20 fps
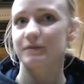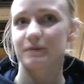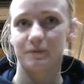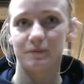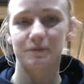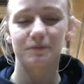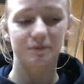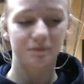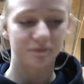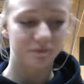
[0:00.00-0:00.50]

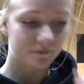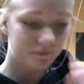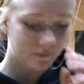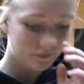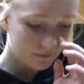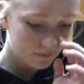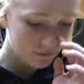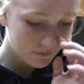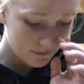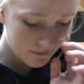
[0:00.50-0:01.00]

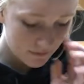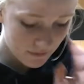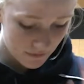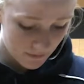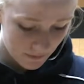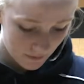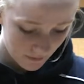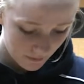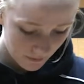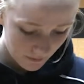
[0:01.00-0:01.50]

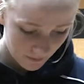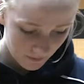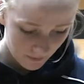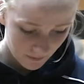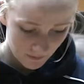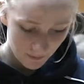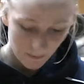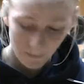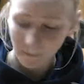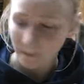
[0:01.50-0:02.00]

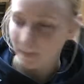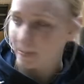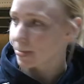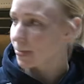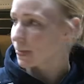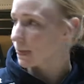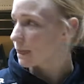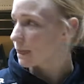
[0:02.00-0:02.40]
(silent)